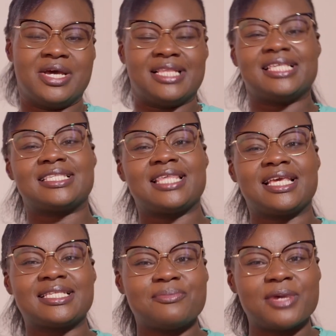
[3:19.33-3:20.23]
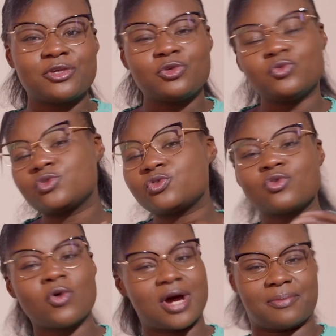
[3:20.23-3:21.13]
These things make you
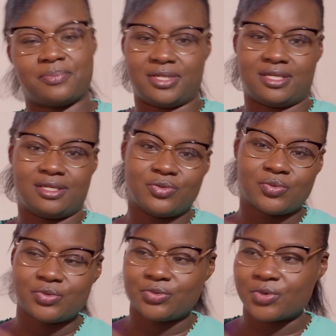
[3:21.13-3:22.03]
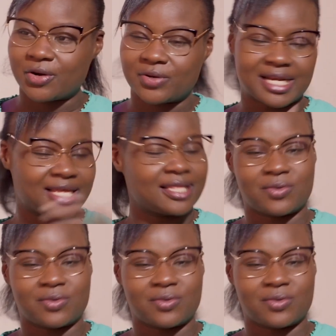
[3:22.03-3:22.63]
so happy. You are on another